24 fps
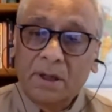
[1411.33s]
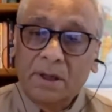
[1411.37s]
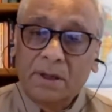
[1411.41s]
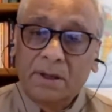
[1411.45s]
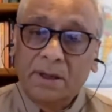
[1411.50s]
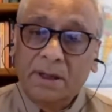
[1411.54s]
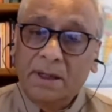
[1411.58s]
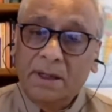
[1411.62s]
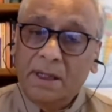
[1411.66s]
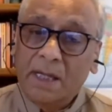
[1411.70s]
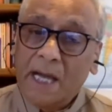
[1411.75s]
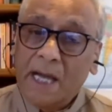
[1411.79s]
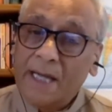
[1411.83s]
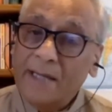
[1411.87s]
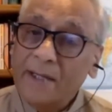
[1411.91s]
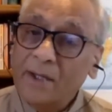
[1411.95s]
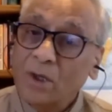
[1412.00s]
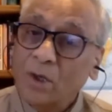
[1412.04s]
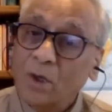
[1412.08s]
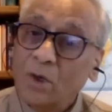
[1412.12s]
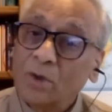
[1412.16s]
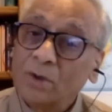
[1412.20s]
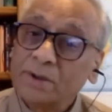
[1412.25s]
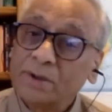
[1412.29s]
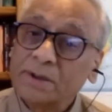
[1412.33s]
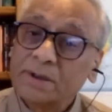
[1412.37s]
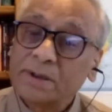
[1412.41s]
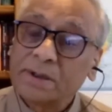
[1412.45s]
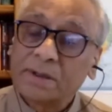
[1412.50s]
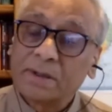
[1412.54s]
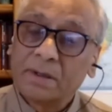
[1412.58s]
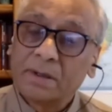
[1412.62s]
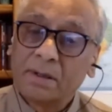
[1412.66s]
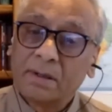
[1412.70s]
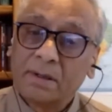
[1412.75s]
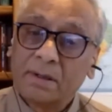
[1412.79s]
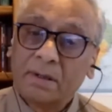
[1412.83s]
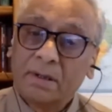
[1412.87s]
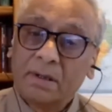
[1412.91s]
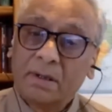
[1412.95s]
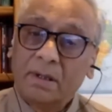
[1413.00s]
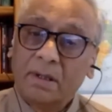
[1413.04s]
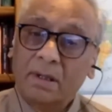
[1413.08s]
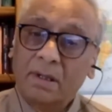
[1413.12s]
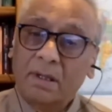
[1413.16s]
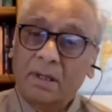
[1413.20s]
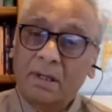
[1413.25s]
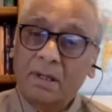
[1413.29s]
the icons,
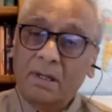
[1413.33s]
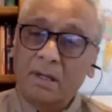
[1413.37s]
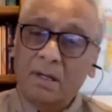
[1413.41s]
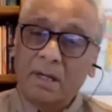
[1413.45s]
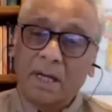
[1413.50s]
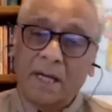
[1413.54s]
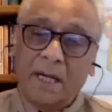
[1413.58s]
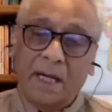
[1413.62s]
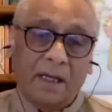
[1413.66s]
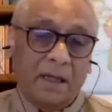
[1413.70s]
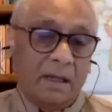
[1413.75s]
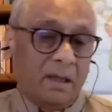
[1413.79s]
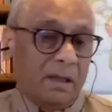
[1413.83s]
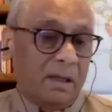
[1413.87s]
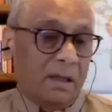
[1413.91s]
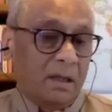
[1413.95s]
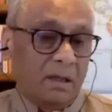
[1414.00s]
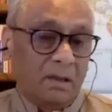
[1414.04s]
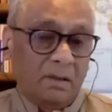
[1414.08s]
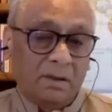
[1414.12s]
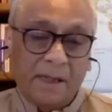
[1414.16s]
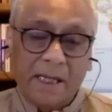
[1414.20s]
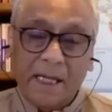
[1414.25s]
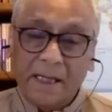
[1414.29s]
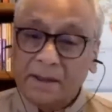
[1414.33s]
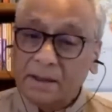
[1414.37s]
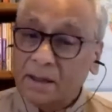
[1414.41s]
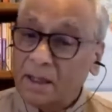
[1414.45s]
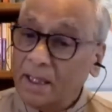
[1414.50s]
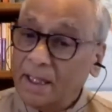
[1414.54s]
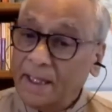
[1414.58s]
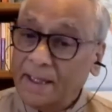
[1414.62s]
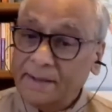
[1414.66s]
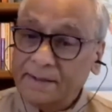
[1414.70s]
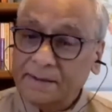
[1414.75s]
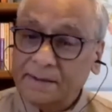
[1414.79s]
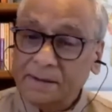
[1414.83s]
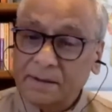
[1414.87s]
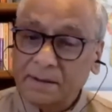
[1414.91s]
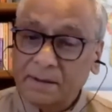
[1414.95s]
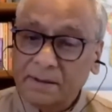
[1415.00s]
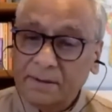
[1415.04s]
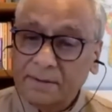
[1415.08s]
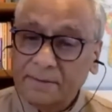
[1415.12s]
and uh, athletes